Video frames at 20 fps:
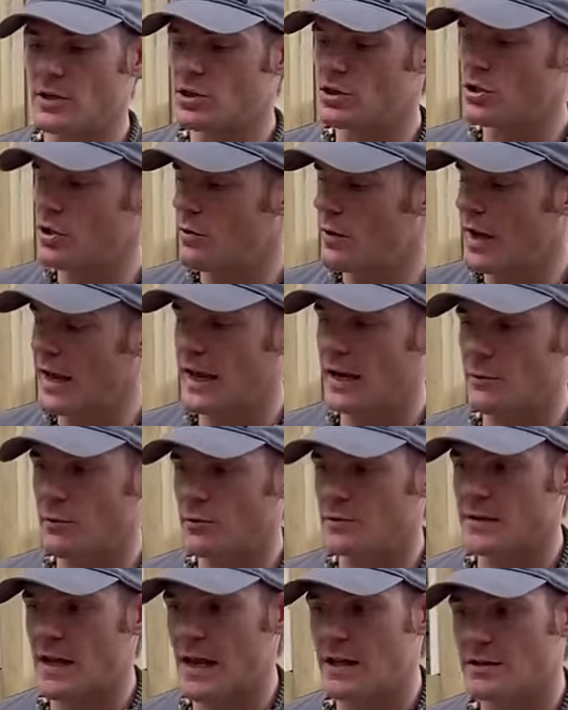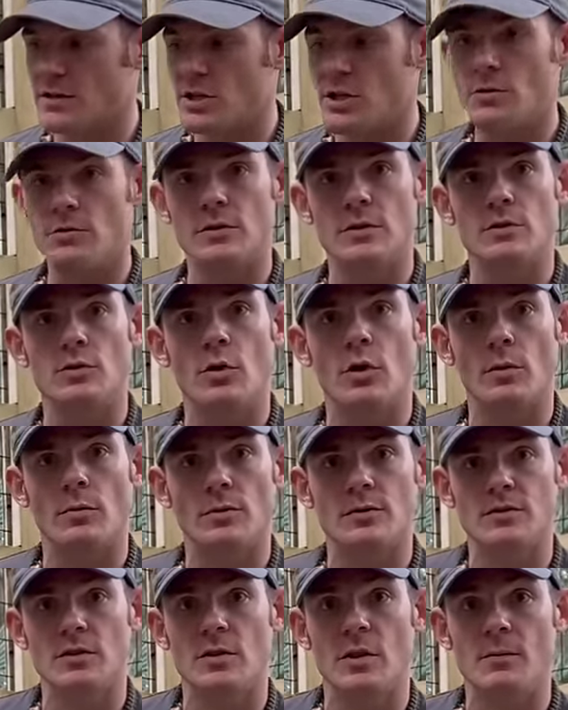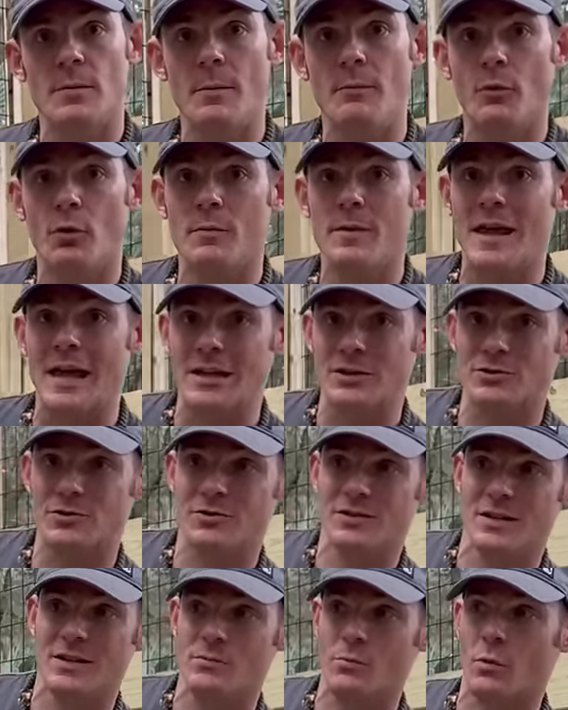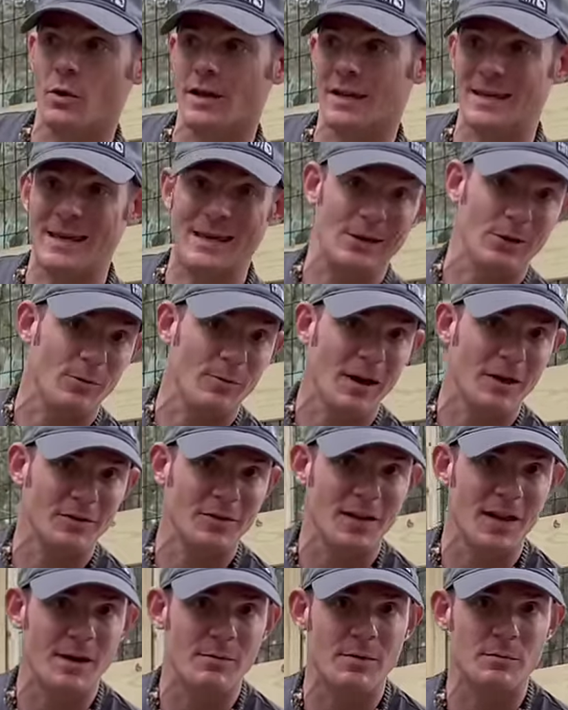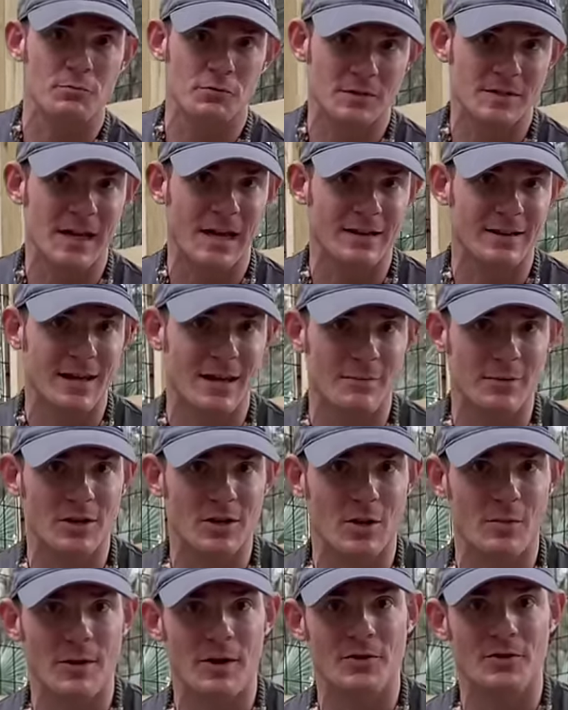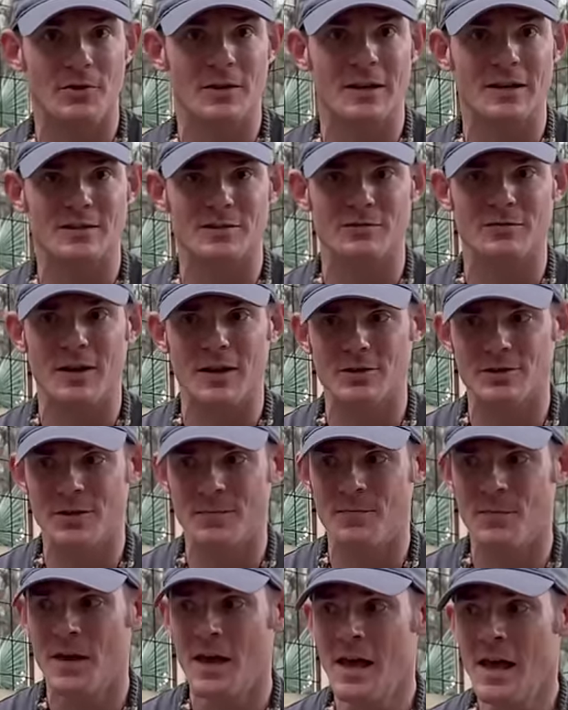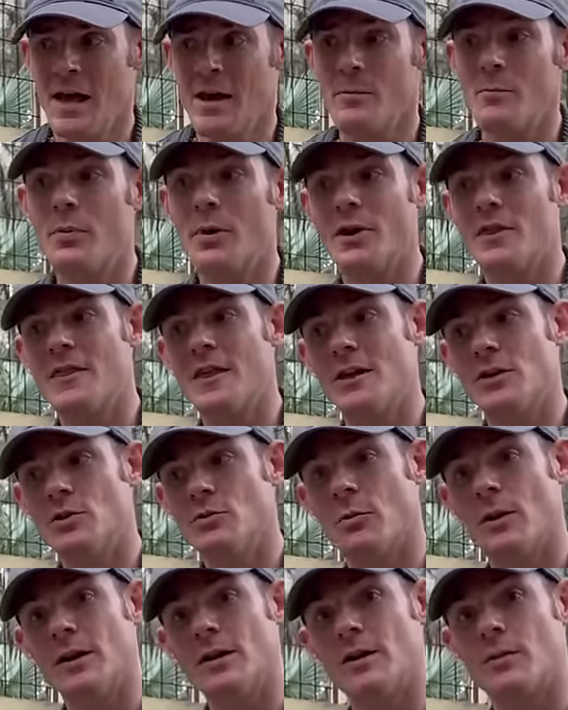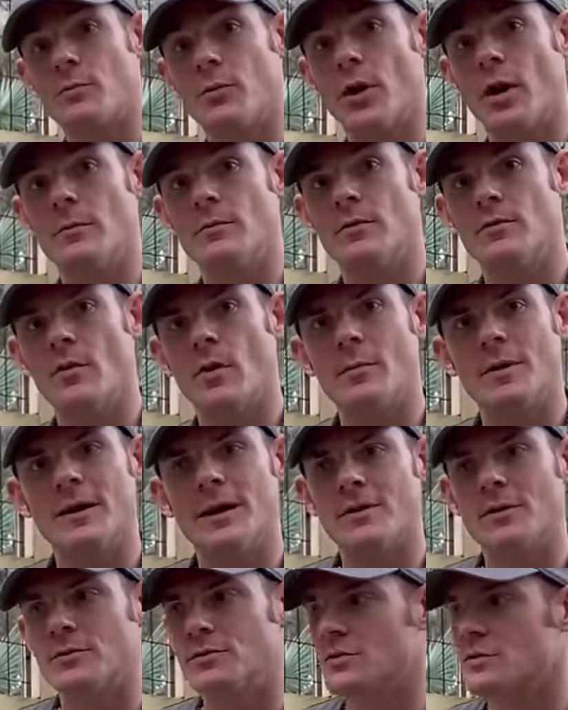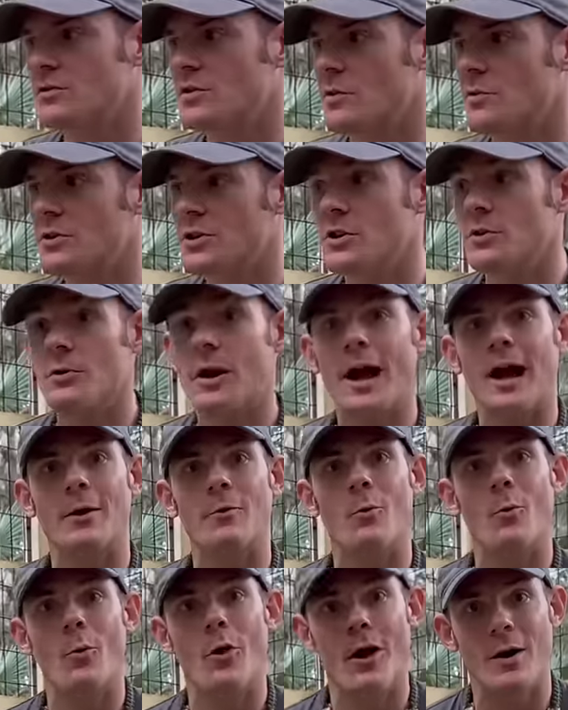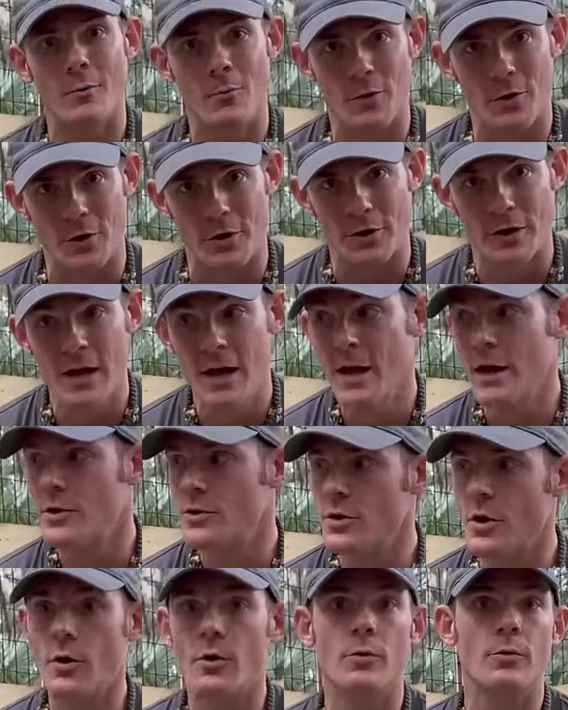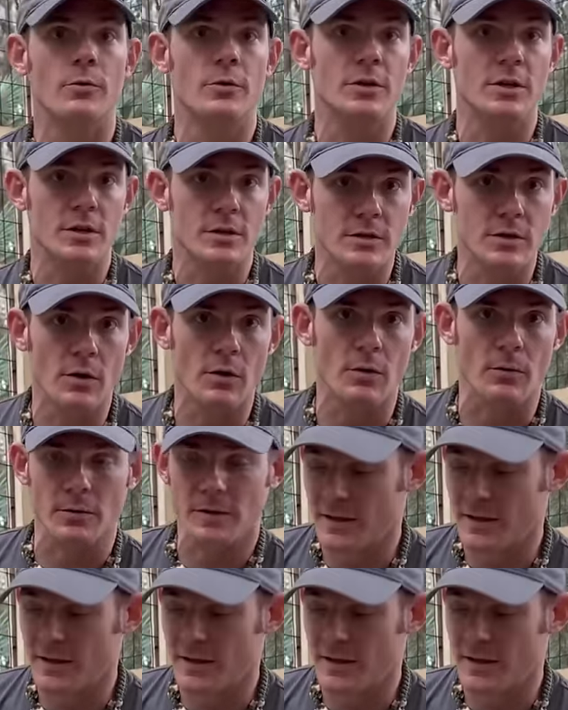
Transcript: to show animals as cute and adorable so that people will be interested and want to care about them and protect them and care about their conservation. But then you run into the problem of, oh my God, those are so cute. I want one. No, you don't.